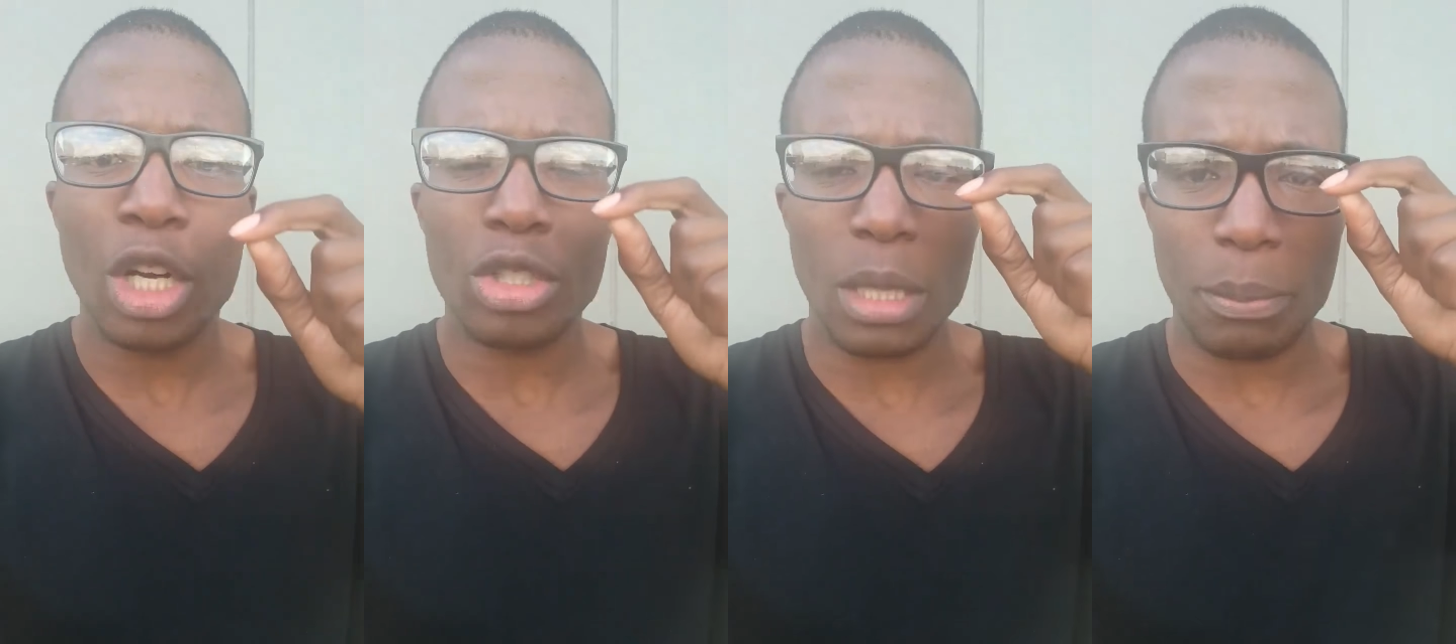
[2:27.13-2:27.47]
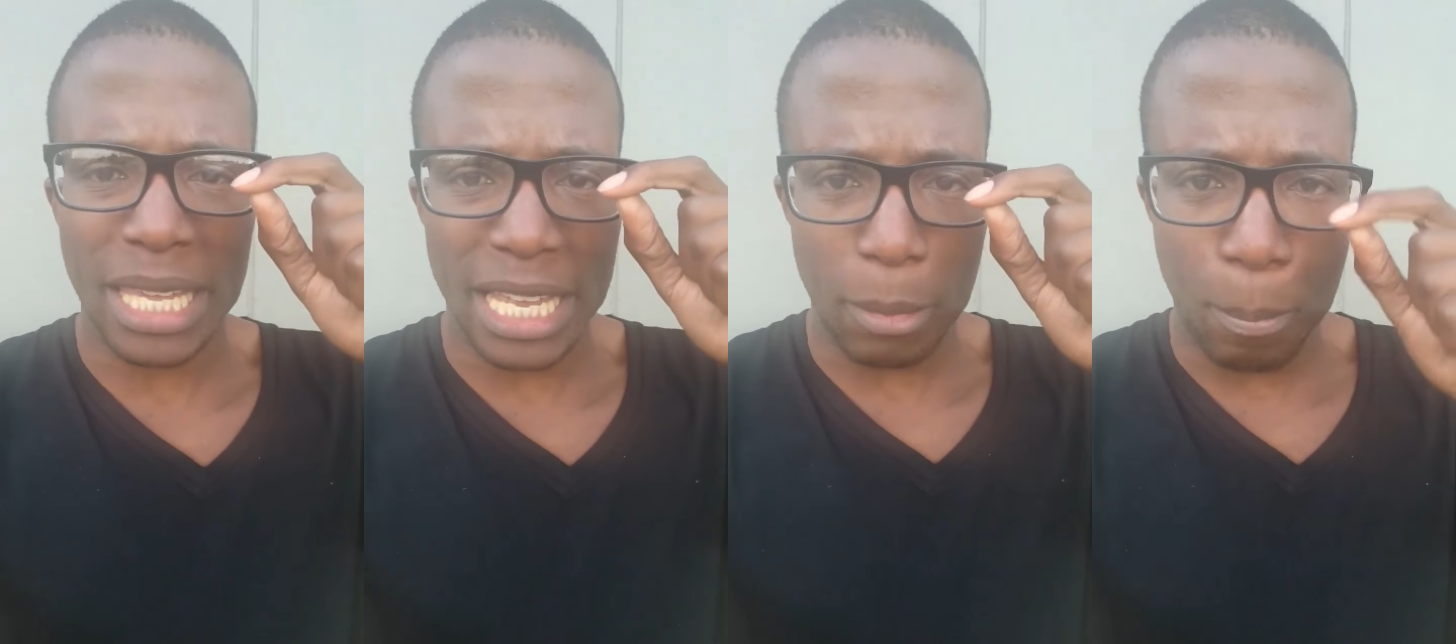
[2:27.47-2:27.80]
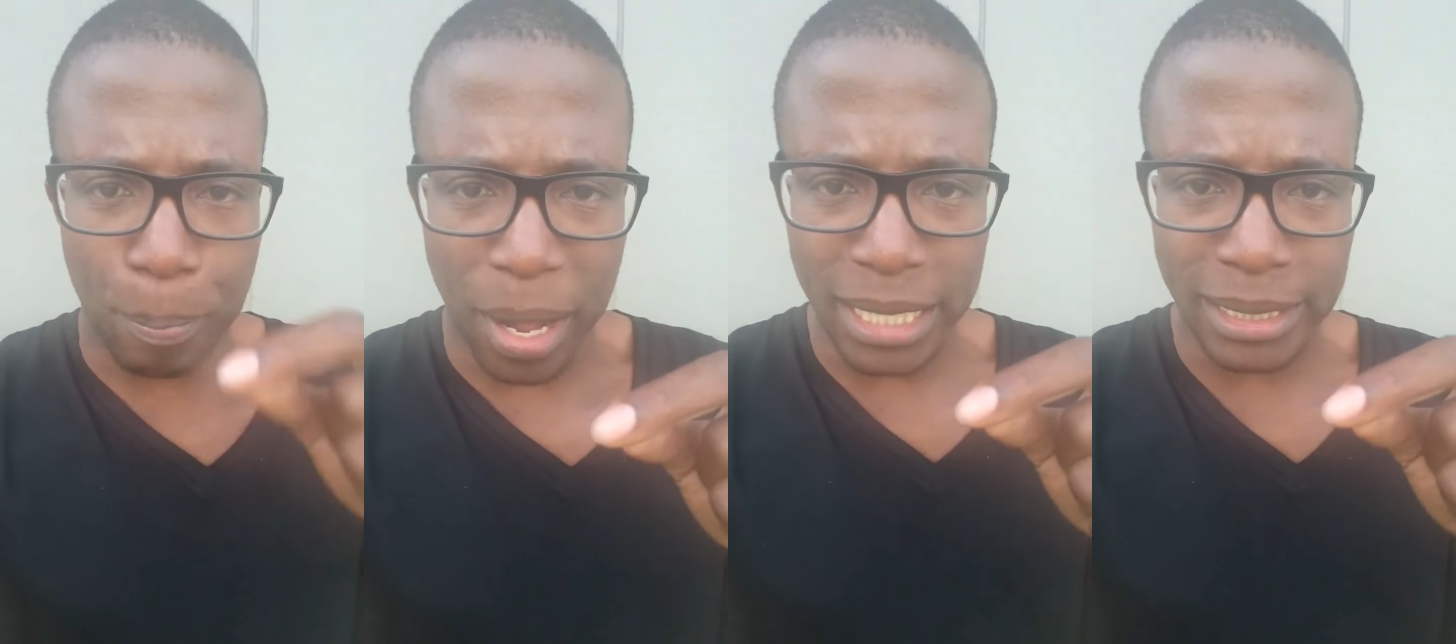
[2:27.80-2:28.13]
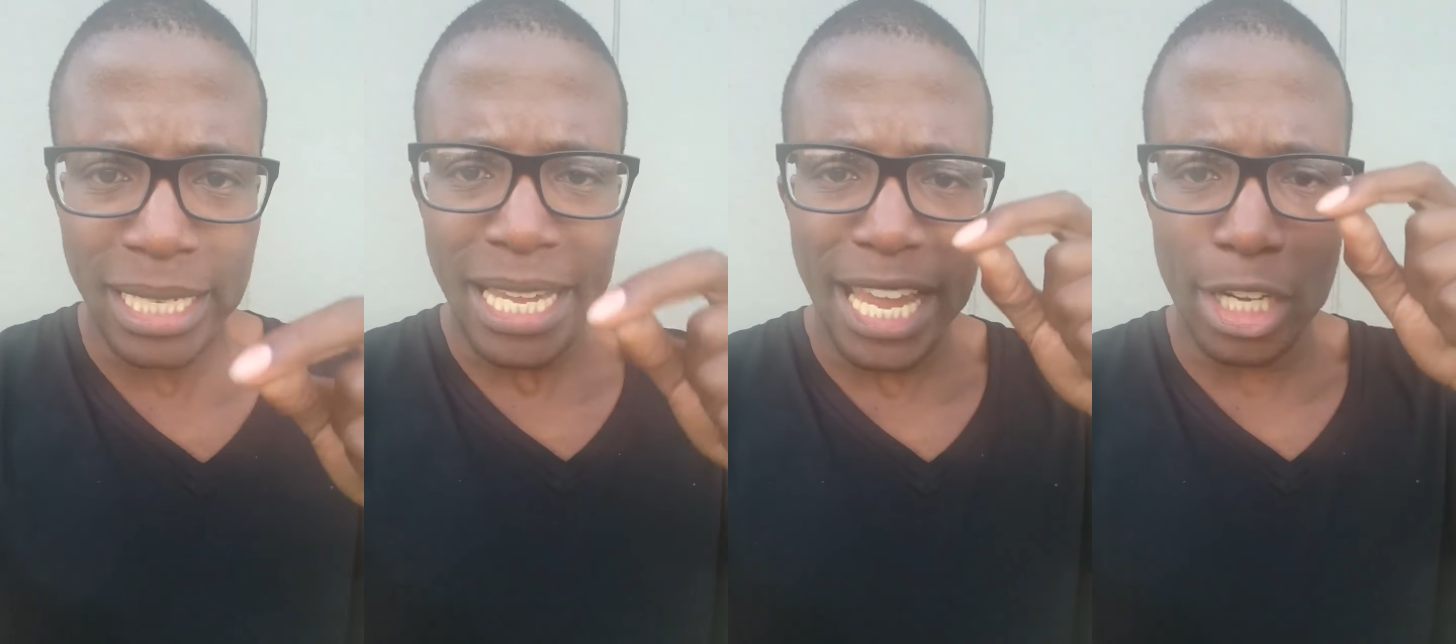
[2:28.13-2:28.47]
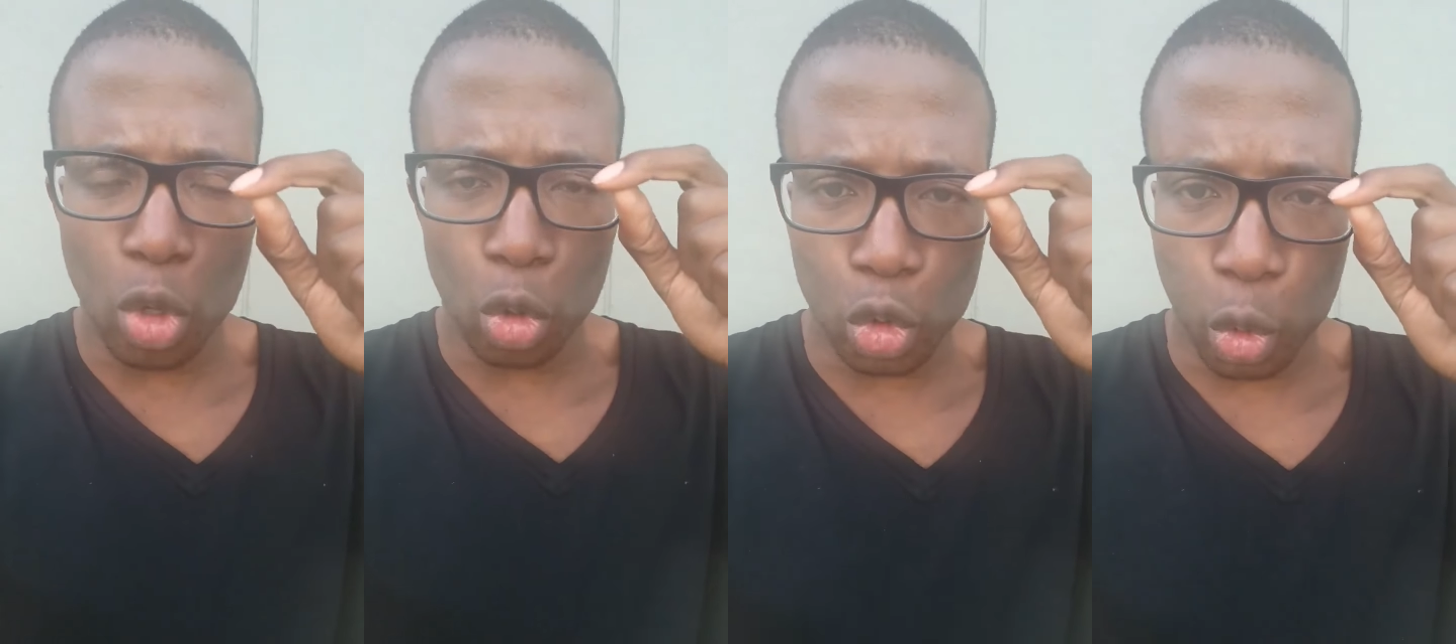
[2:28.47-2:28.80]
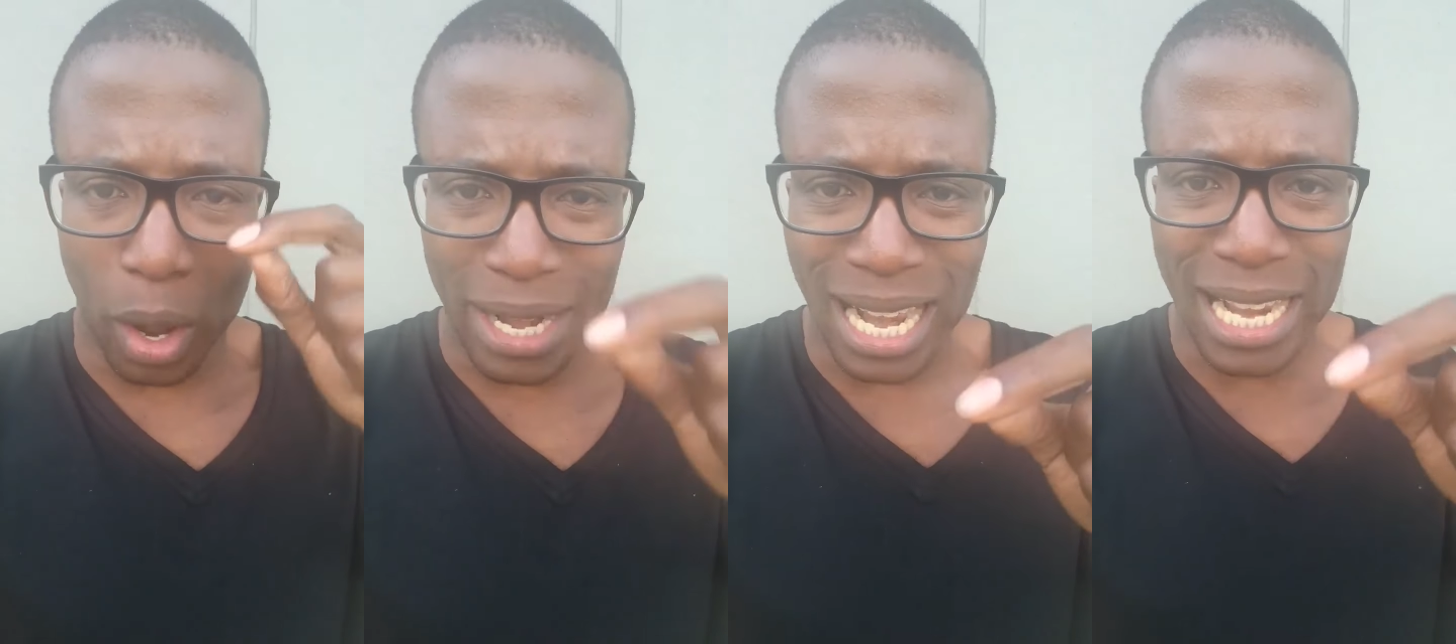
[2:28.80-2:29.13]
tell them get a bus and go to
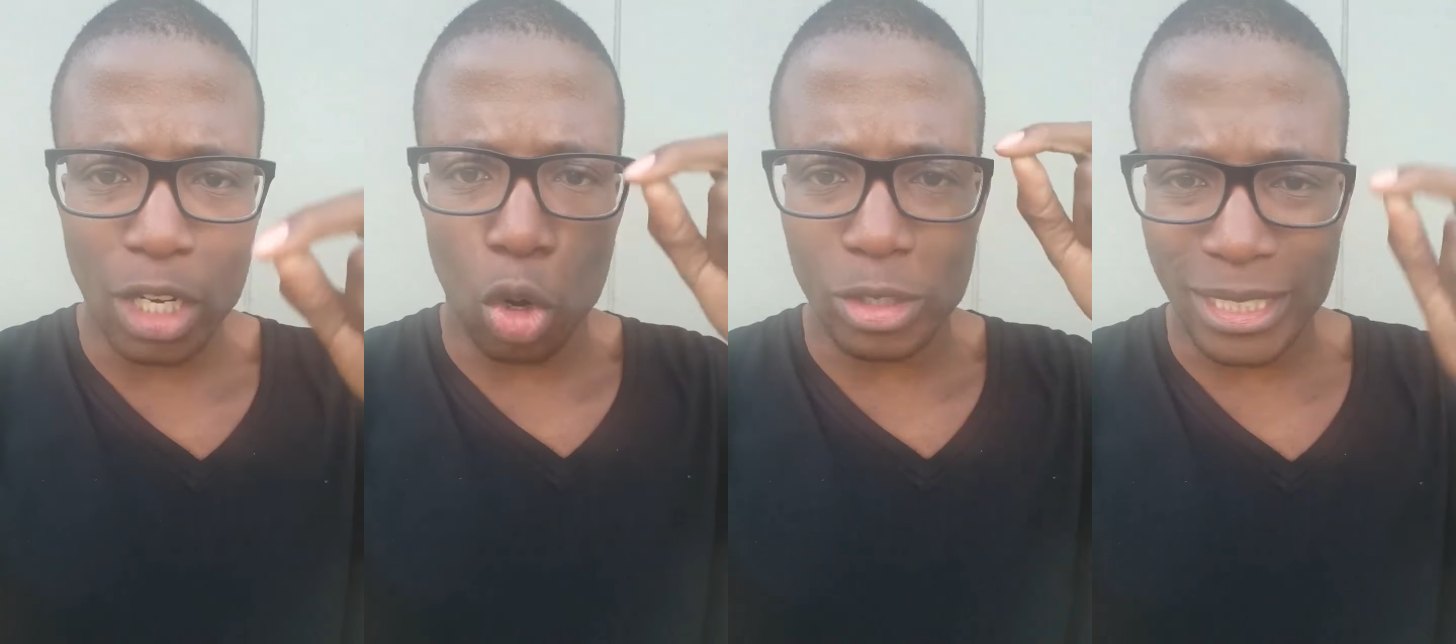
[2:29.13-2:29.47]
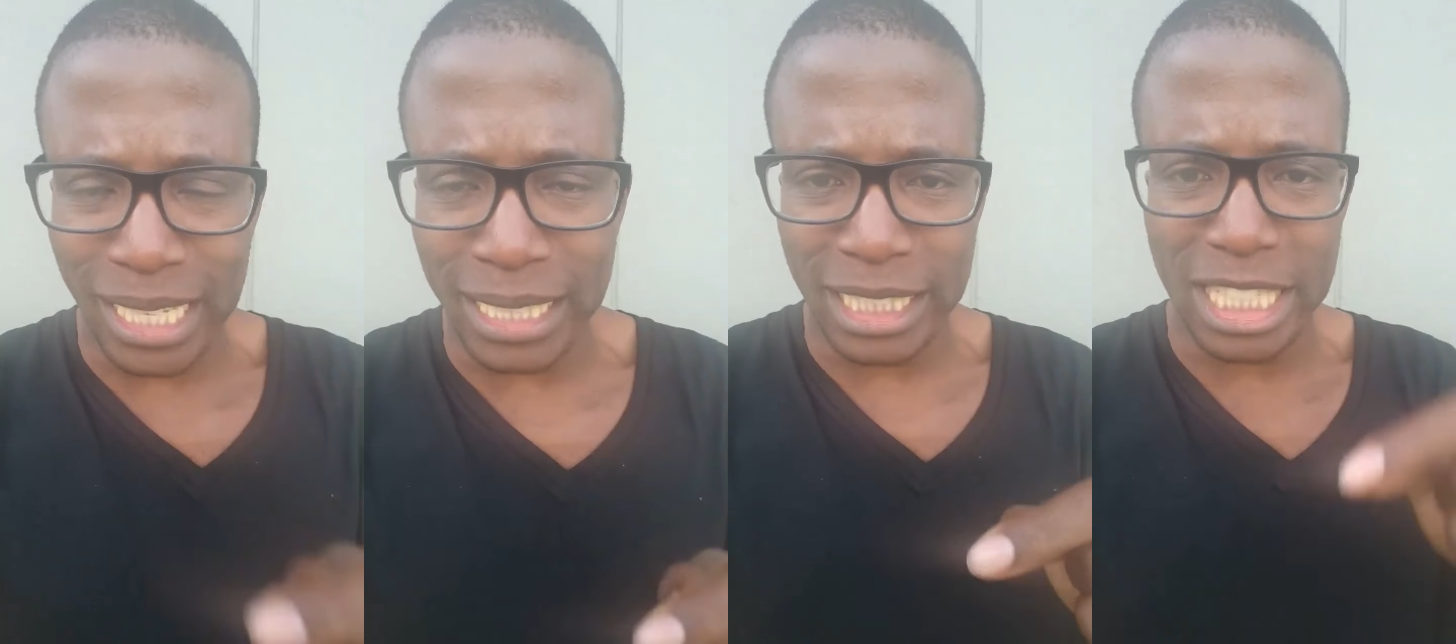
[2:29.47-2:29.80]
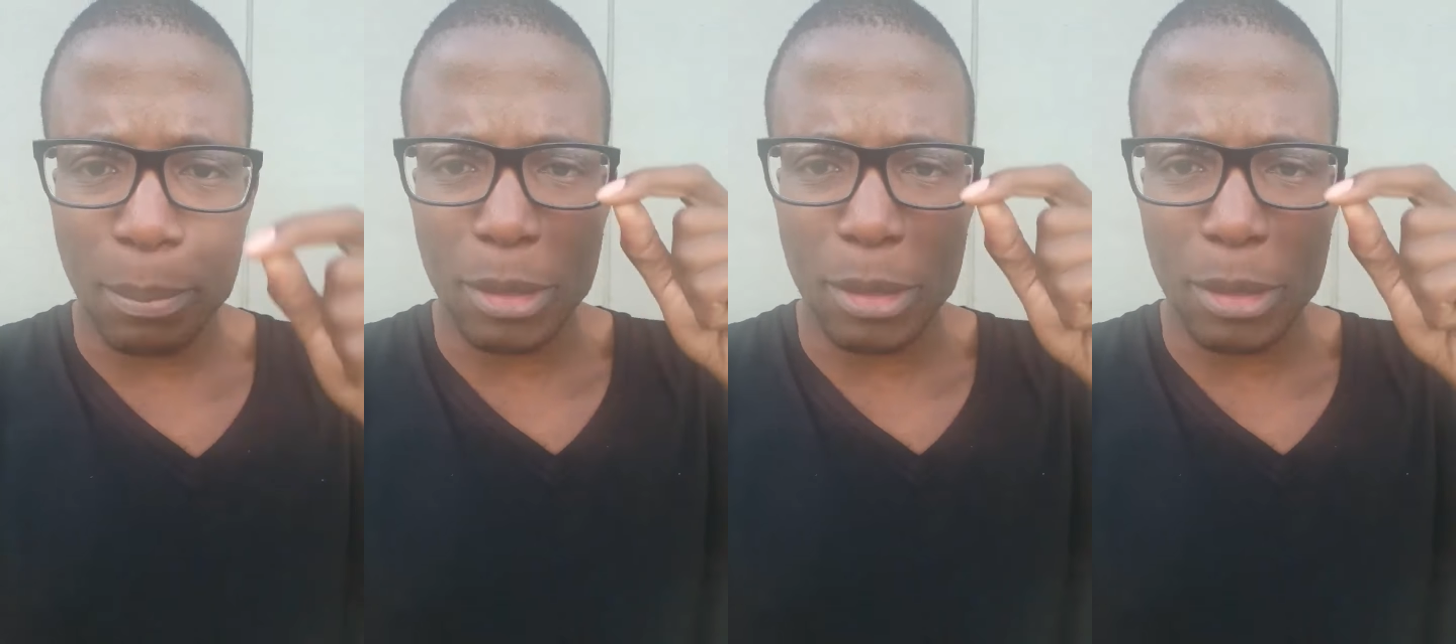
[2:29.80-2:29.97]
Harare on Saturday.